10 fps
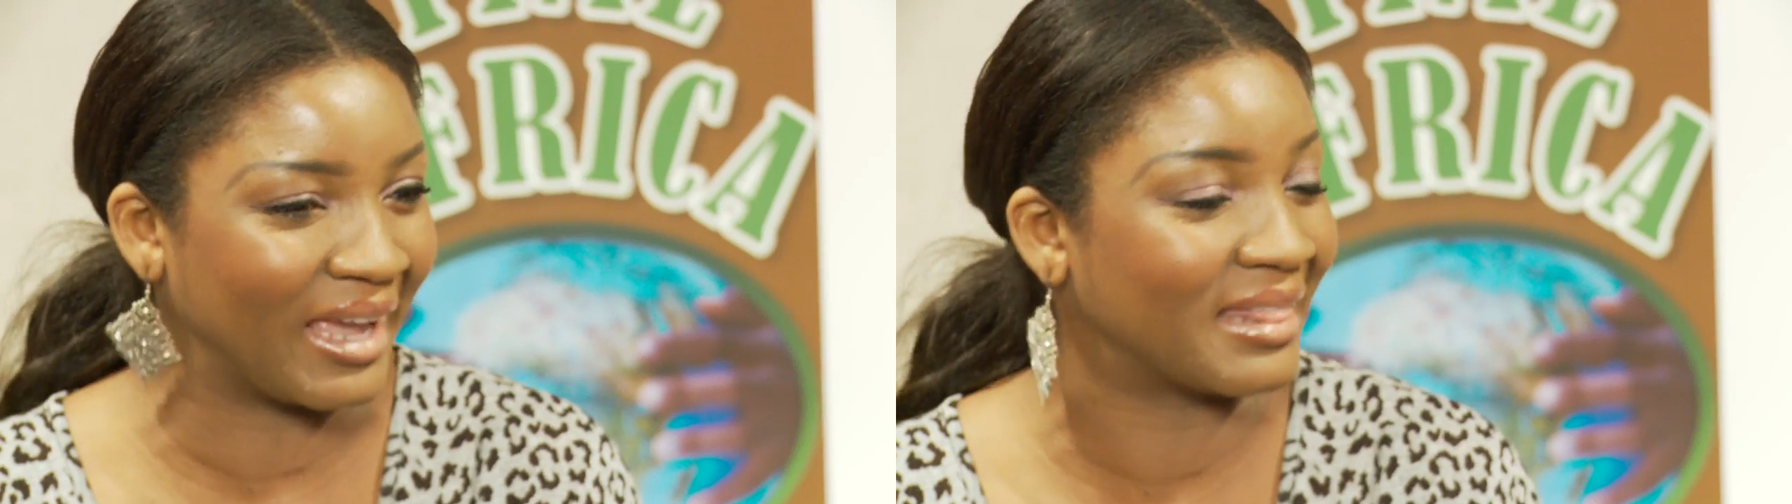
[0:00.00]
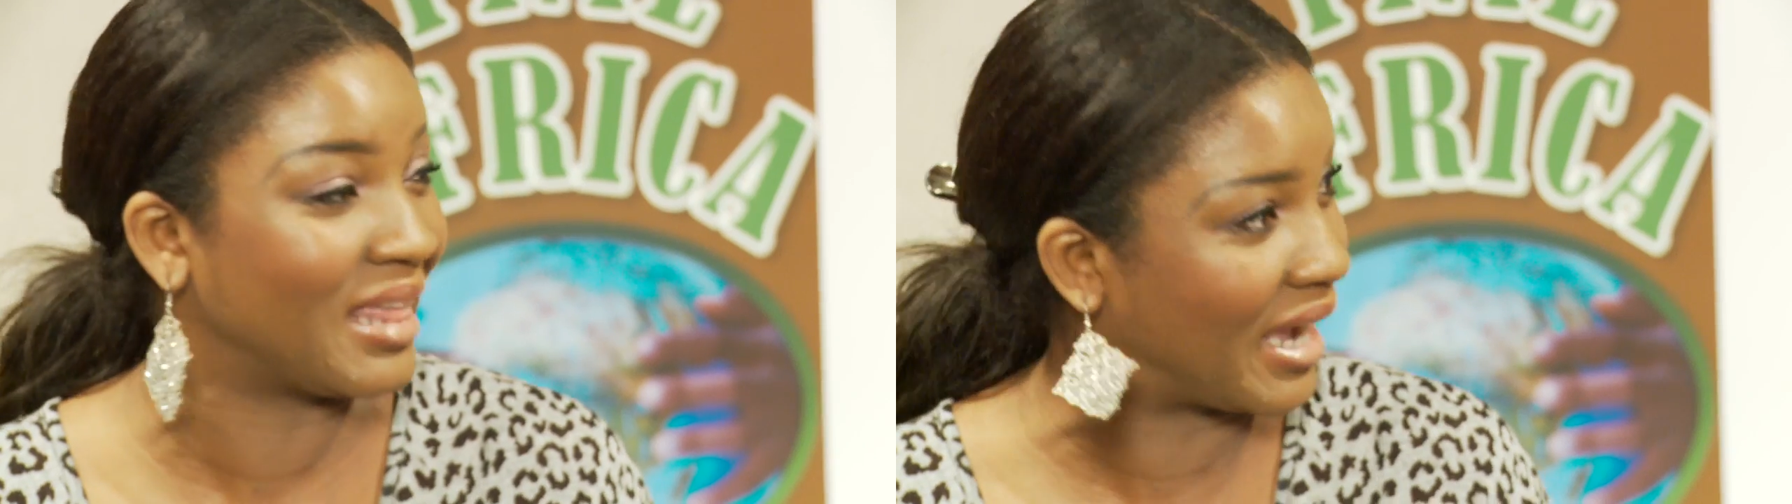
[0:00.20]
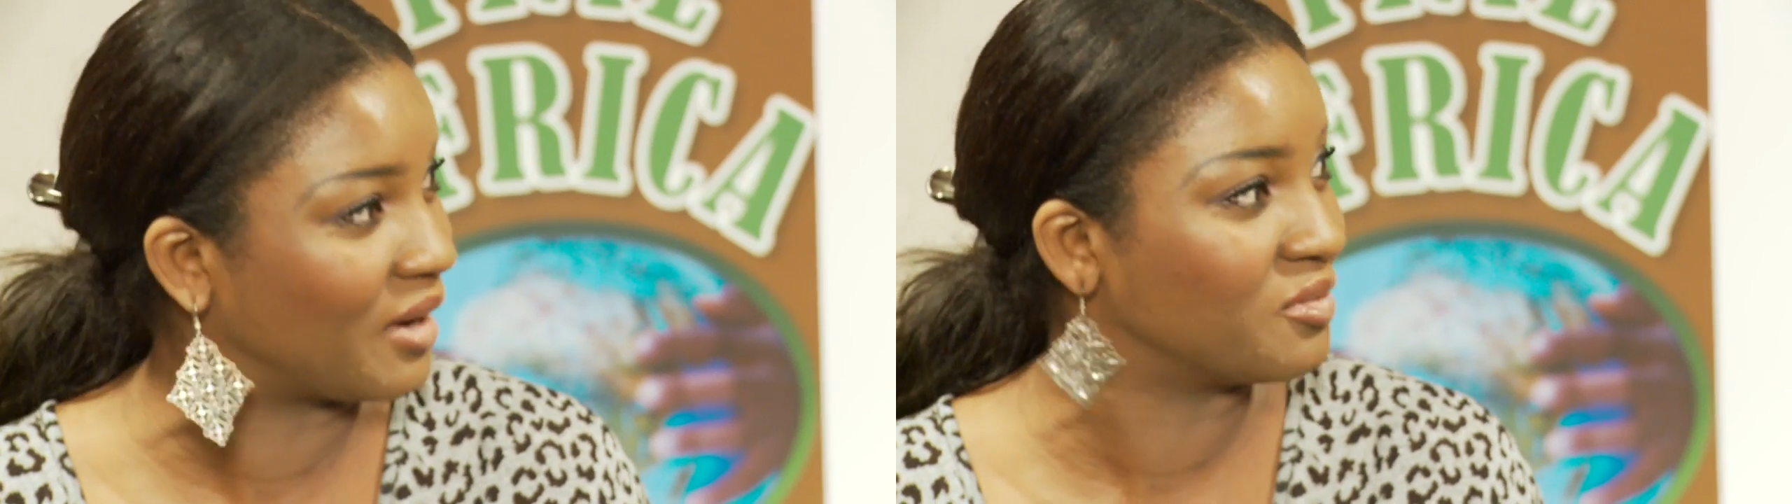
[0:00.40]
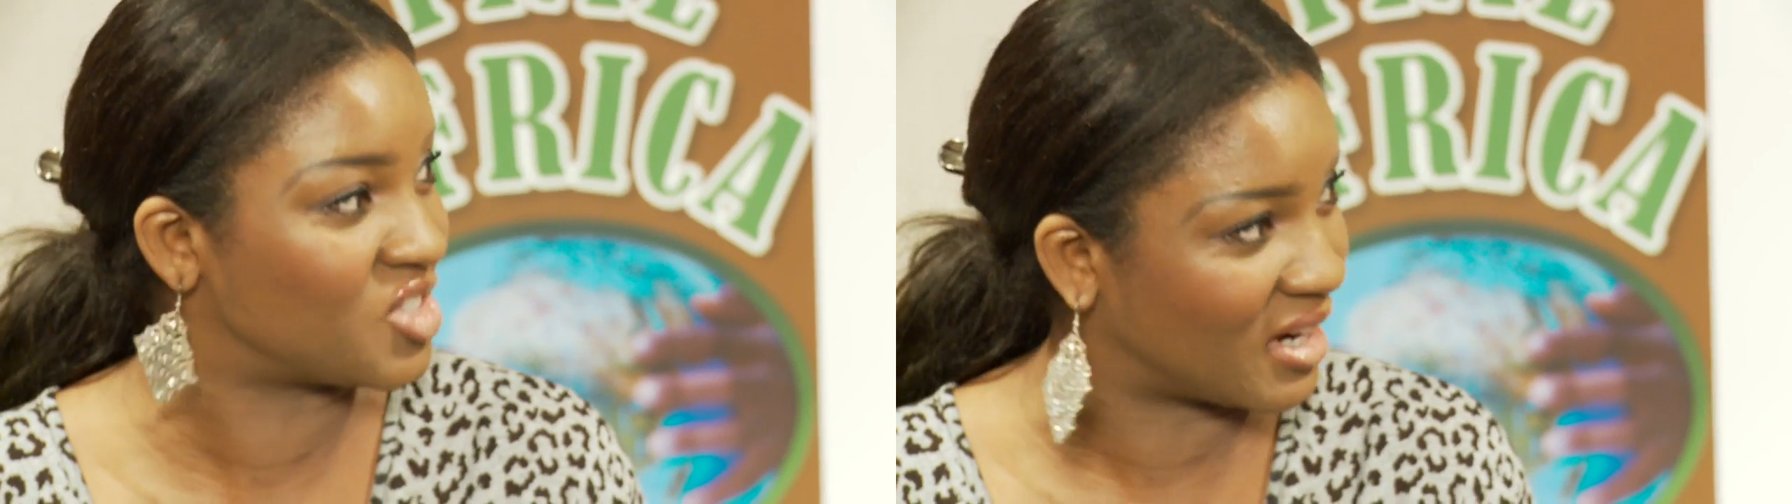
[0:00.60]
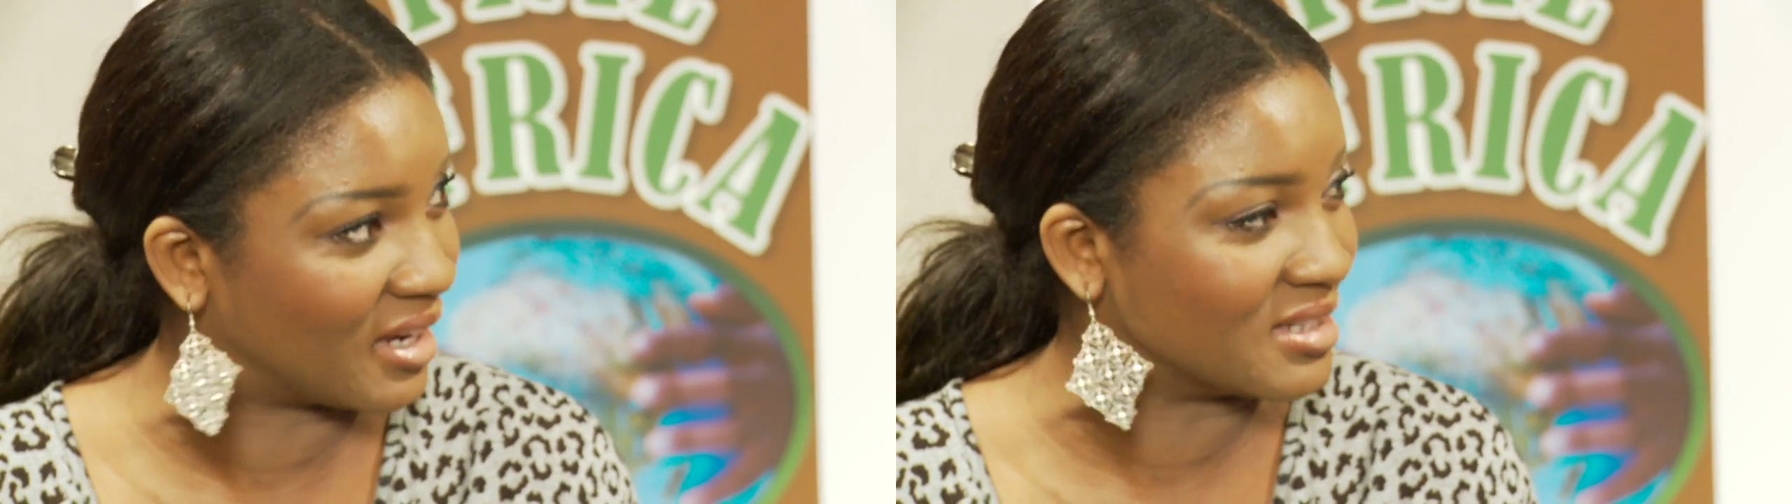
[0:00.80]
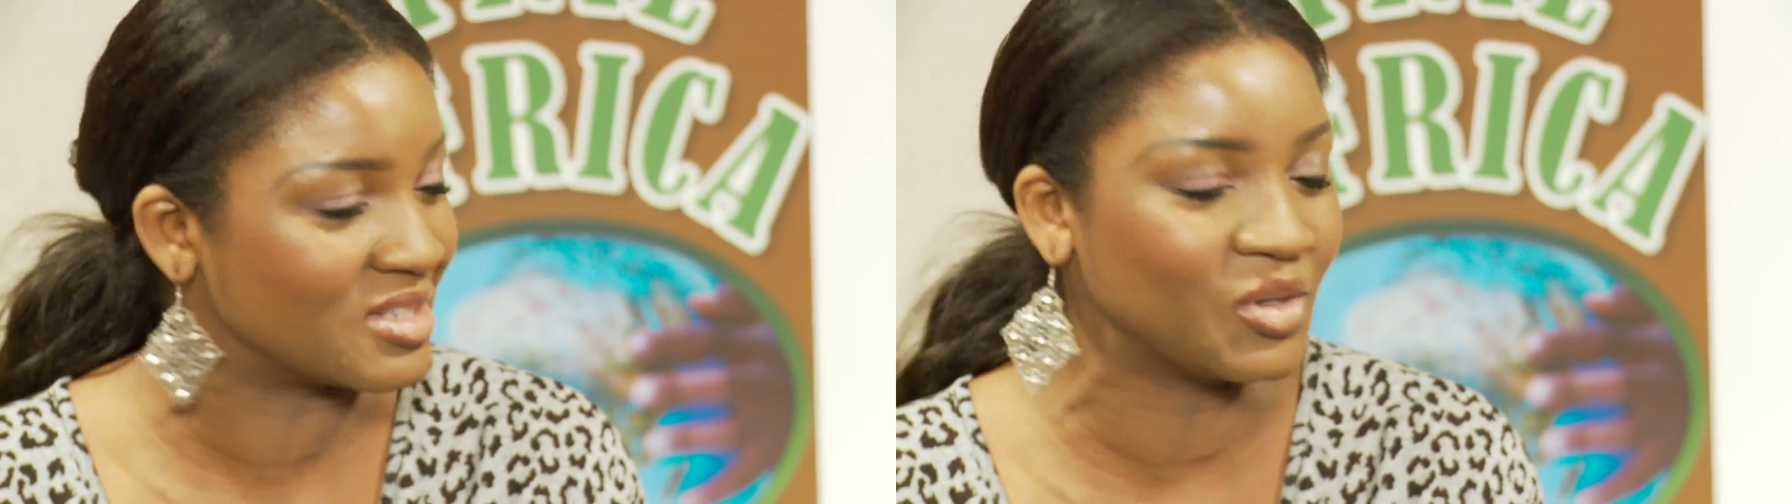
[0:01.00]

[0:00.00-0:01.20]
get that kind of chance.